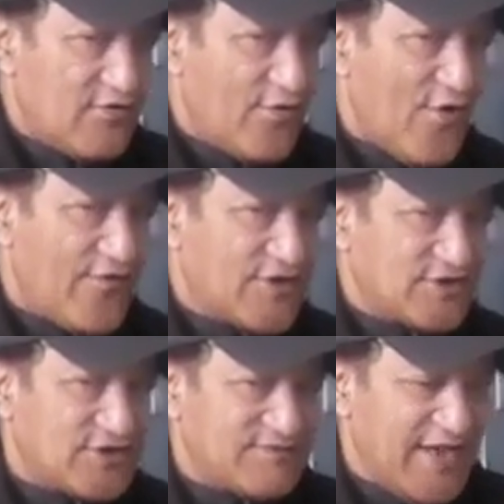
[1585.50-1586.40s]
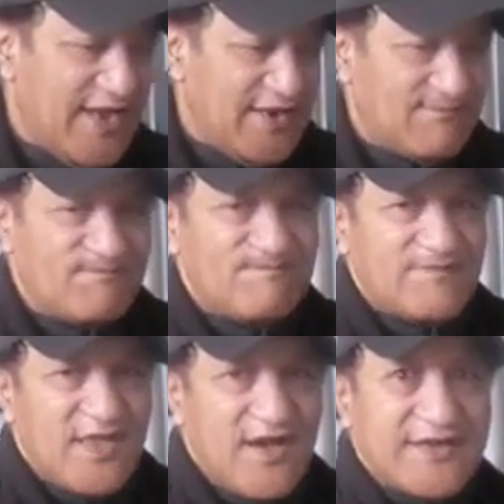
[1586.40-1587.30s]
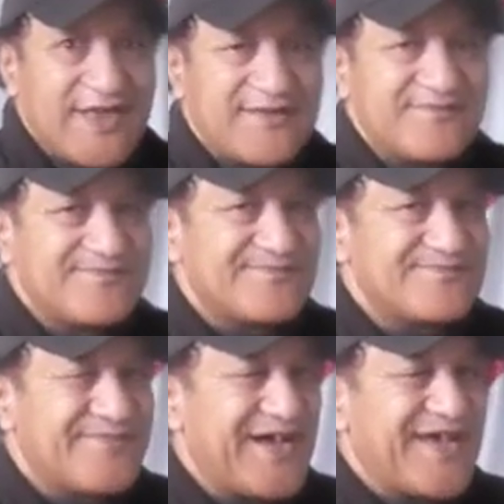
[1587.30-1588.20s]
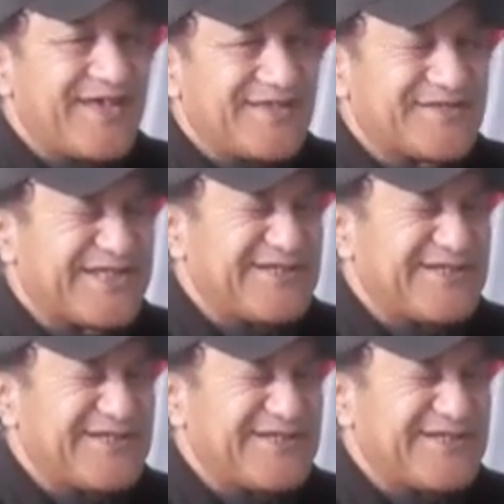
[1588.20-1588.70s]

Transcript: raw fish, Okay, bye.